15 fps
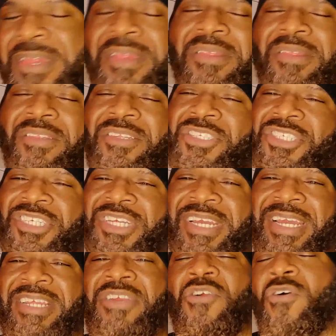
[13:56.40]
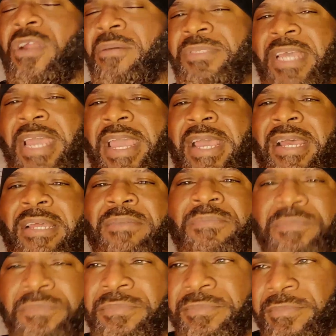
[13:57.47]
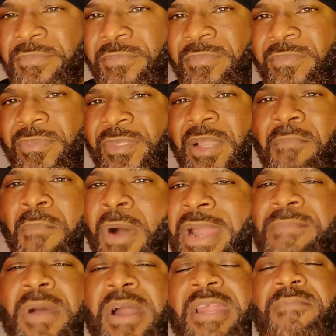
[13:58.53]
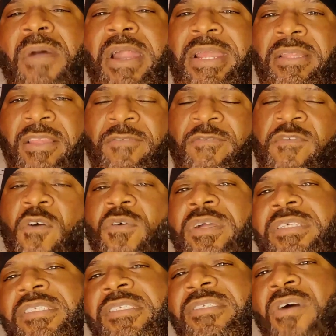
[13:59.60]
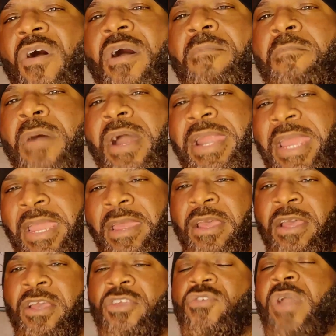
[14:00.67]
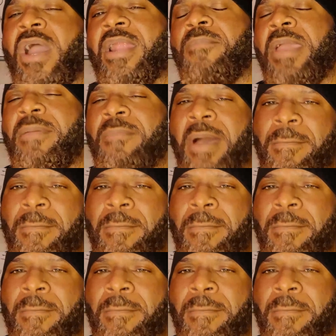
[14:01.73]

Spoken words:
shit, you know what I'm saying? Money, money, money. The focus is on money. You got to pay my